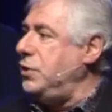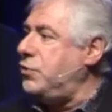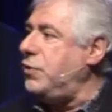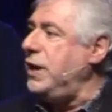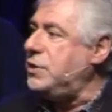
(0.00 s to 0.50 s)

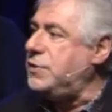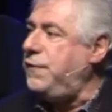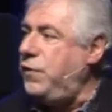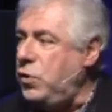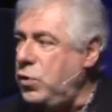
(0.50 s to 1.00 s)

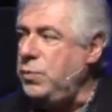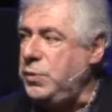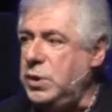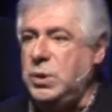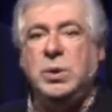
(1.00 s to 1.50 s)

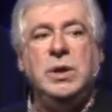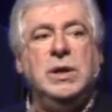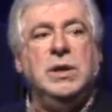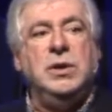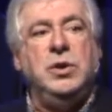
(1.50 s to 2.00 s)
transform you,
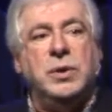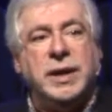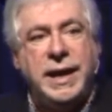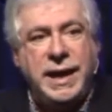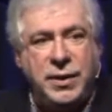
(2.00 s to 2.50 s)
your
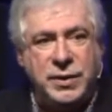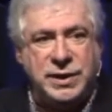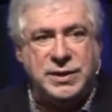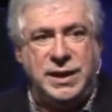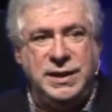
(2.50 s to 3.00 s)

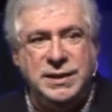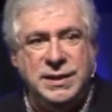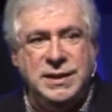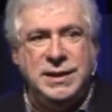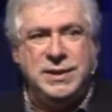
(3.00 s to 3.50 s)
character,
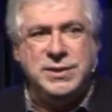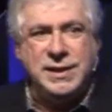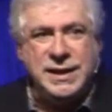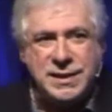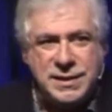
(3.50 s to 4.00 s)
and to
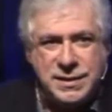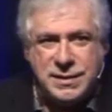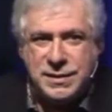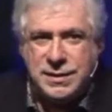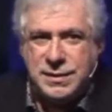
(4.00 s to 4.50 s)
let
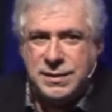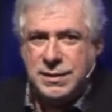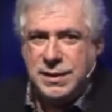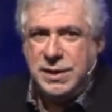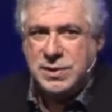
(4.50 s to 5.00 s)

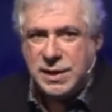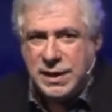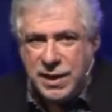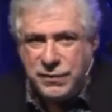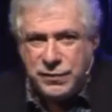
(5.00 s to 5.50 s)
his
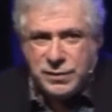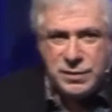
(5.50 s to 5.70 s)
love,